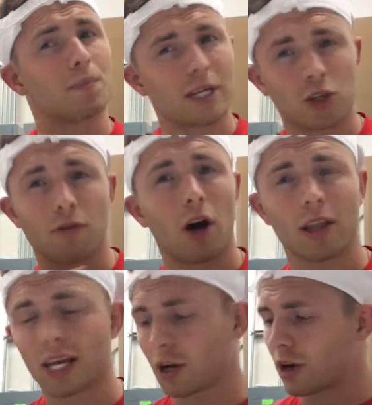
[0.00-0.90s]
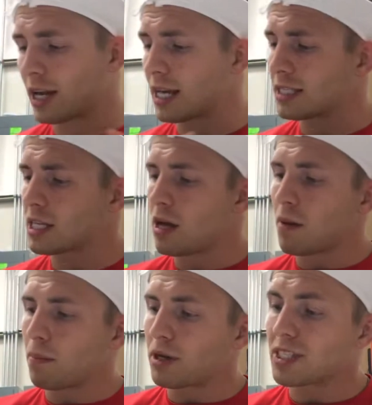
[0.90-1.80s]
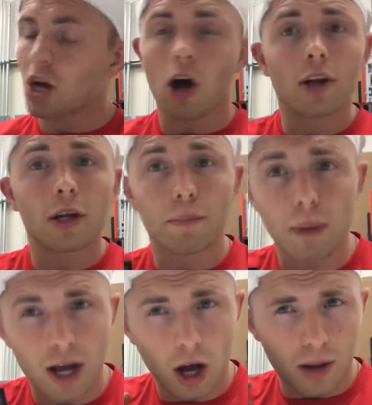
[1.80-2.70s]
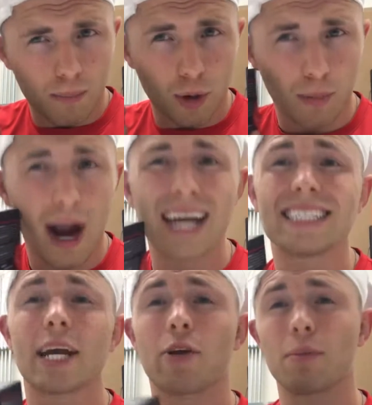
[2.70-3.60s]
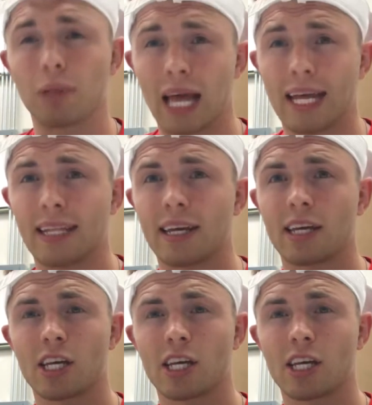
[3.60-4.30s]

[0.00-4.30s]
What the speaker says: a picture of all the ingredients, but it's all in a proprietary blend.